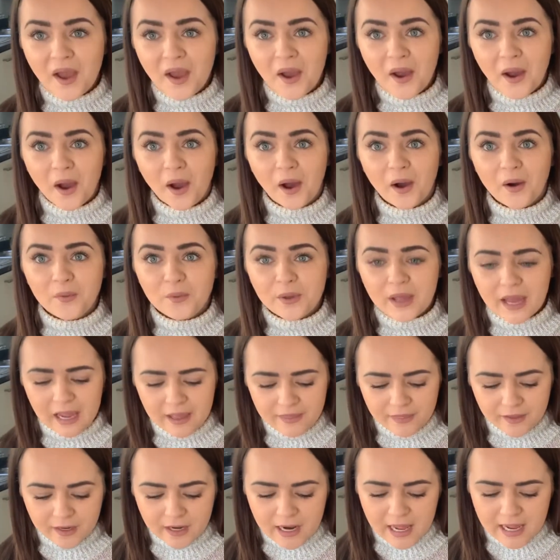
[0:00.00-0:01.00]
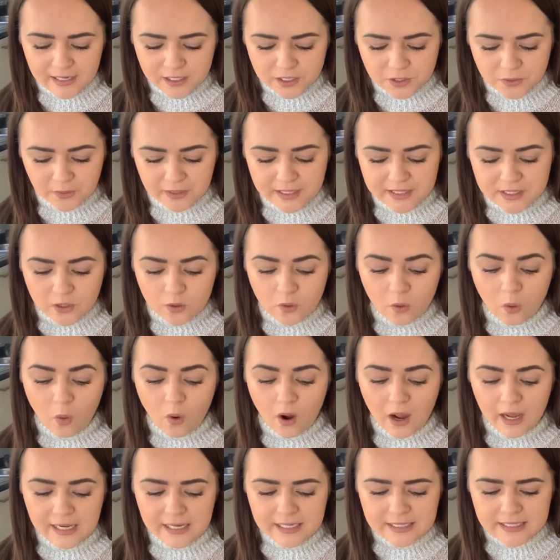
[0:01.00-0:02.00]
Okay, the next one is
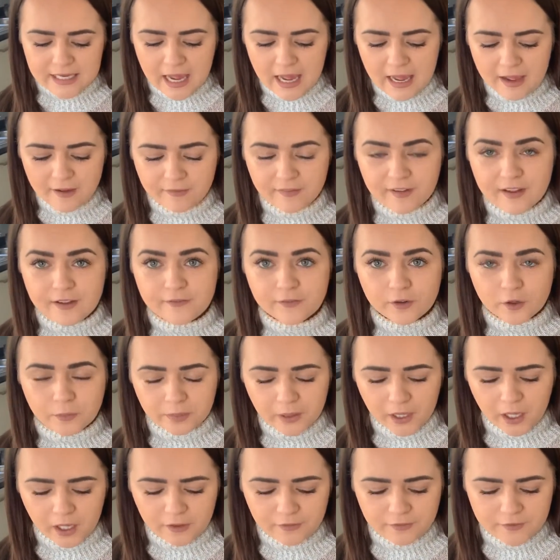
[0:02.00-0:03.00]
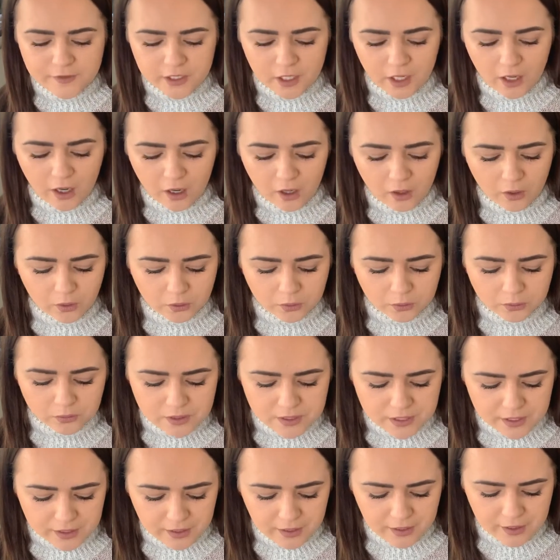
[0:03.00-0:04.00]
quite heavy for Puff to
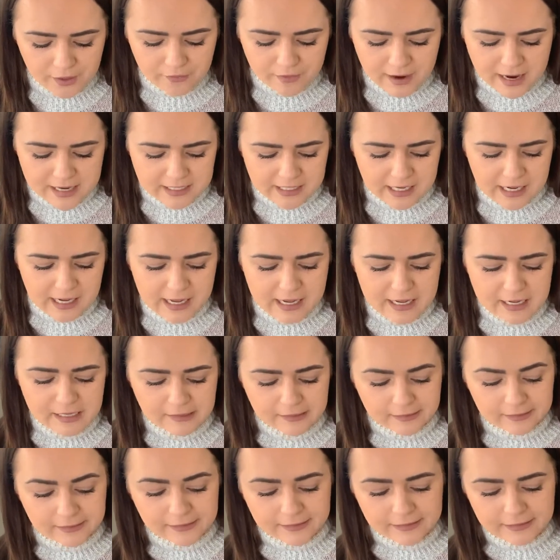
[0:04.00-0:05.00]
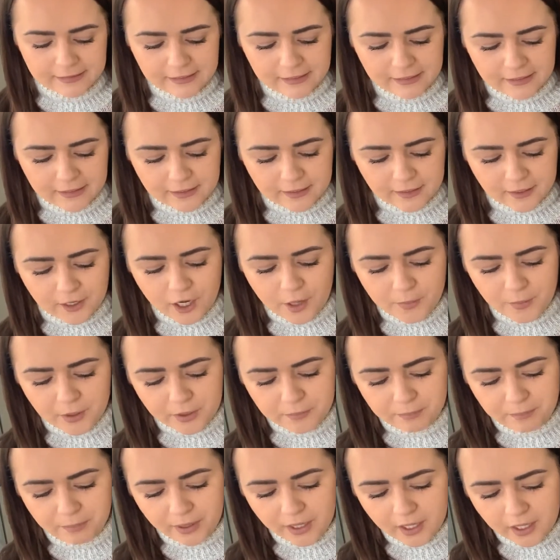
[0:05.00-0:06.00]
hold. Are you ready? Come
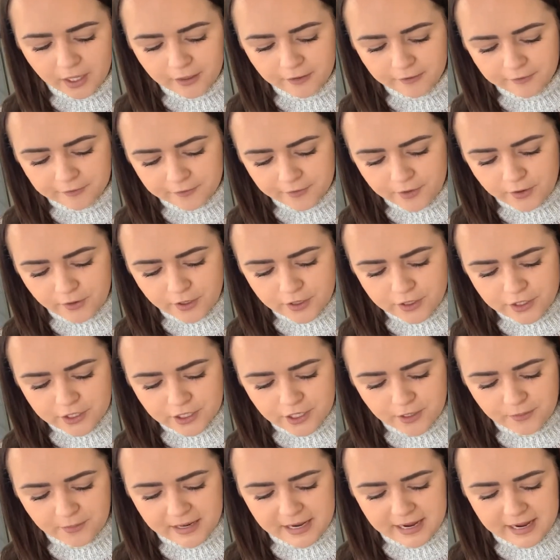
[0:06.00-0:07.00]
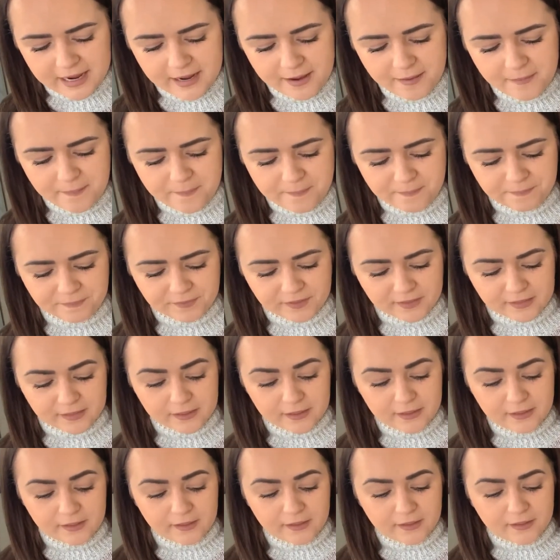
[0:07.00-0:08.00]
on, Puff, you can do it.
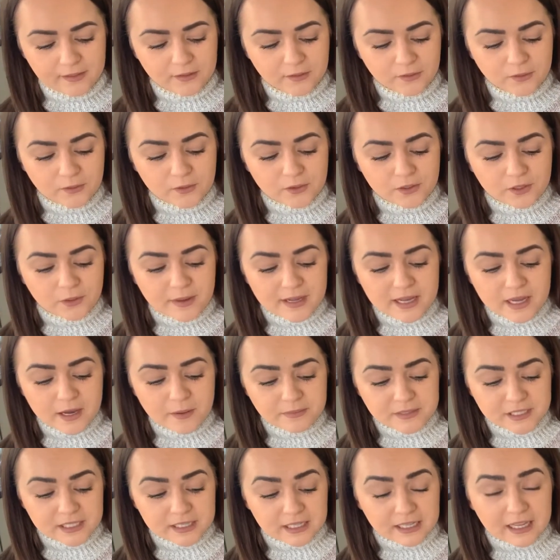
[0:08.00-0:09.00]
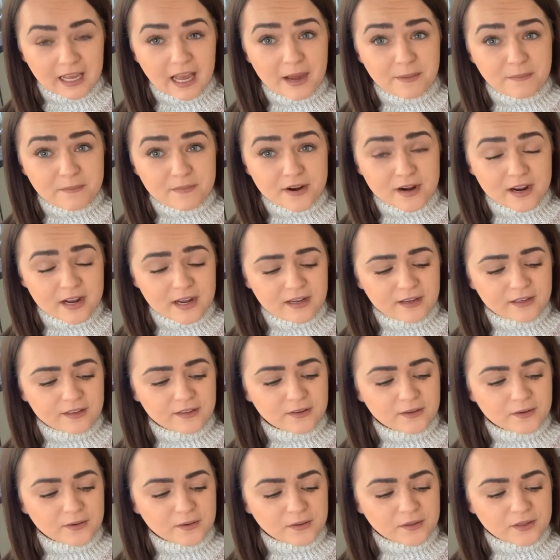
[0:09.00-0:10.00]
All the way up to the camera,
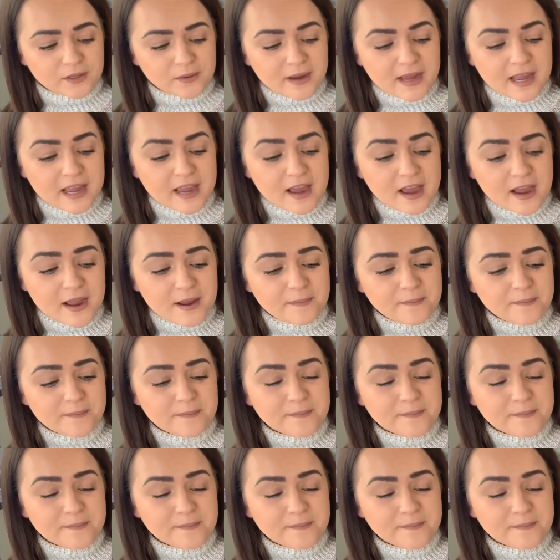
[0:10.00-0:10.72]
all the way up.